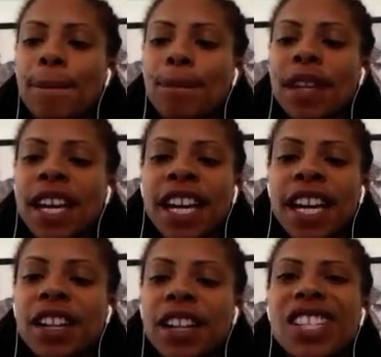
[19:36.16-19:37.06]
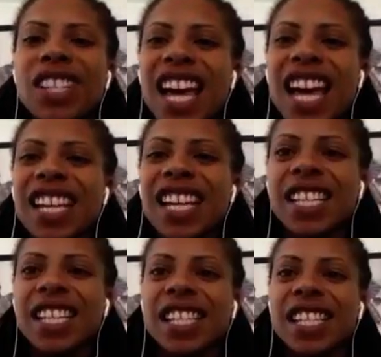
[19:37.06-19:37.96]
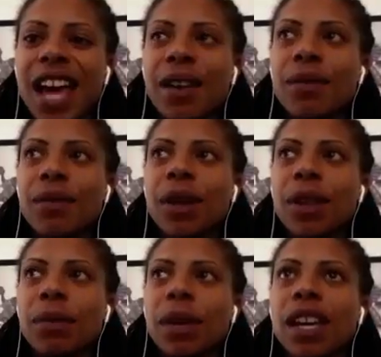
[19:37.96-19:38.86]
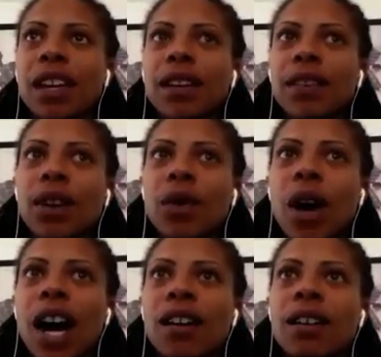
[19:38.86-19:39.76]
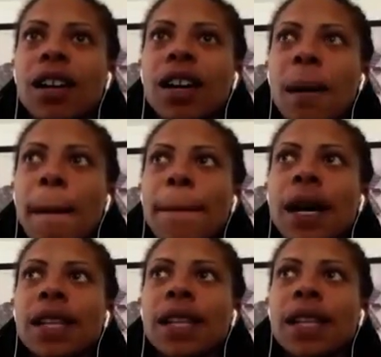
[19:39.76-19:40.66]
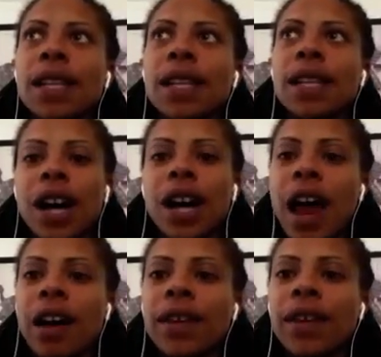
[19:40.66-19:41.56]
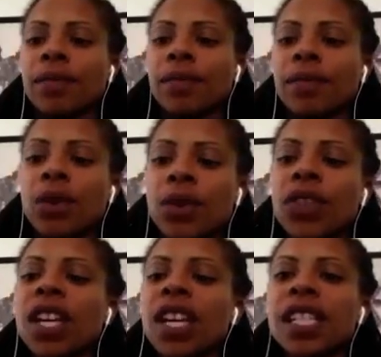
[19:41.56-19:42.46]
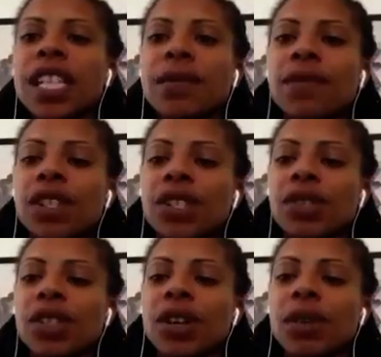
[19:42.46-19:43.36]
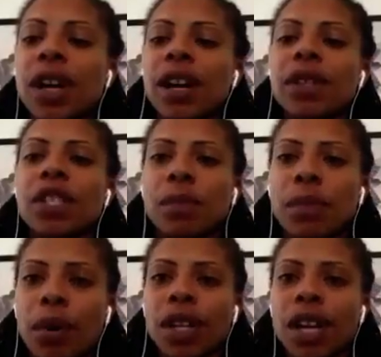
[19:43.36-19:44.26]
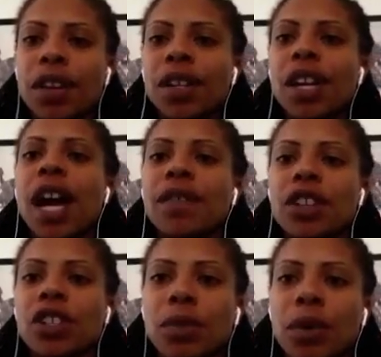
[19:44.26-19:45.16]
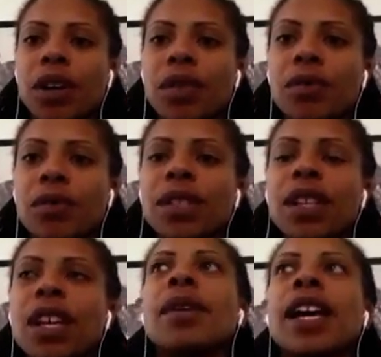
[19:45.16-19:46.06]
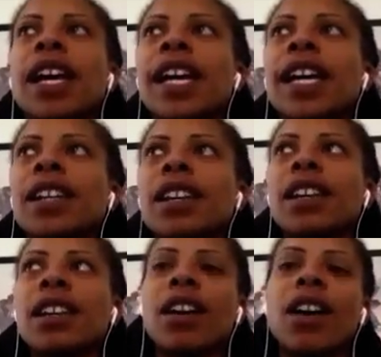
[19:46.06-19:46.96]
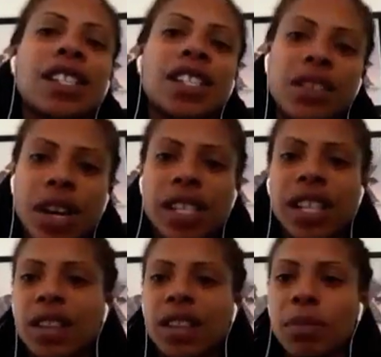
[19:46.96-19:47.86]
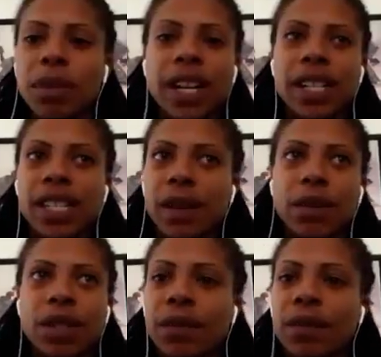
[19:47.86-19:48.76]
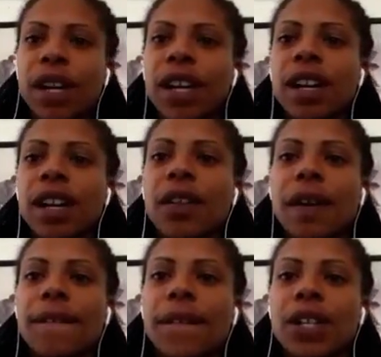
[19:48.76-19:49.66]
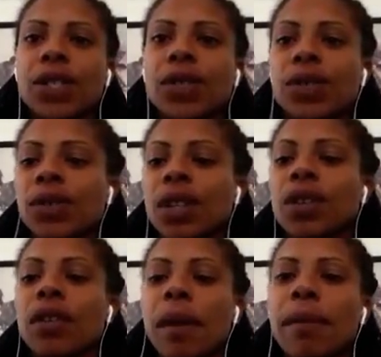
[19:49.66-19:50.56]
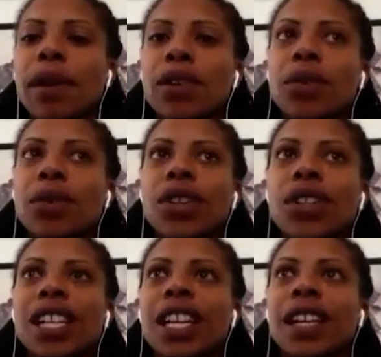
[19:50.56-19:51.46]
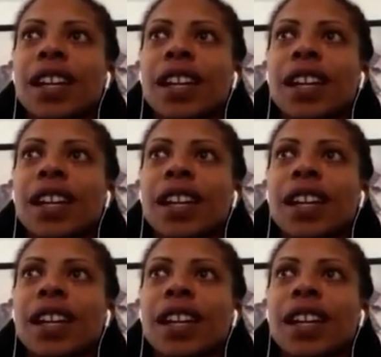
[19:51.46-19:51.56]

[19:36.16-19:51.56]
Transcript: and, it just sat with me for a while. But the way, I got out of it, and the cool thing is as officials, we support each other. You have your support groups. And, I sent out the play to several different other officials, including my mentors. And